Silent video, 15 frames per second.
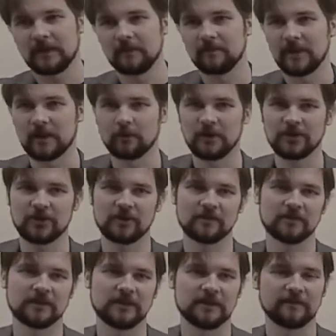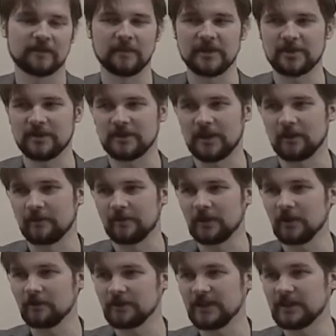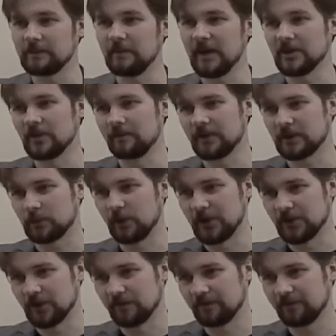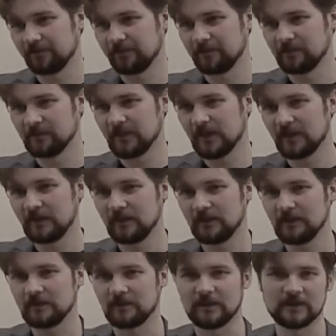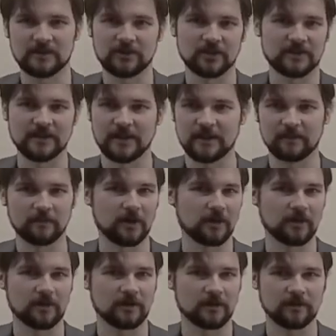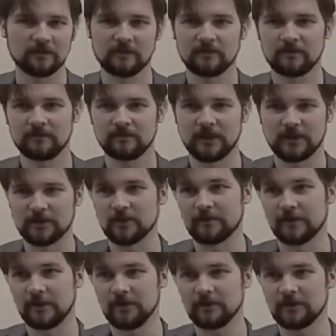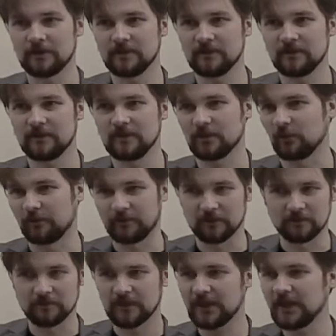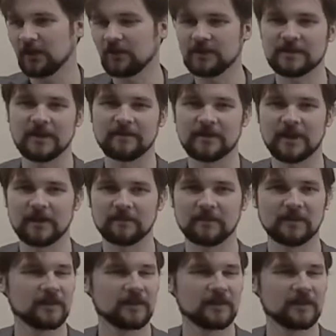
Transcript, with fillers: by which information design often goes is Bayesian persuasion. So this is just another moniker that is often used. So if you hear it sometime,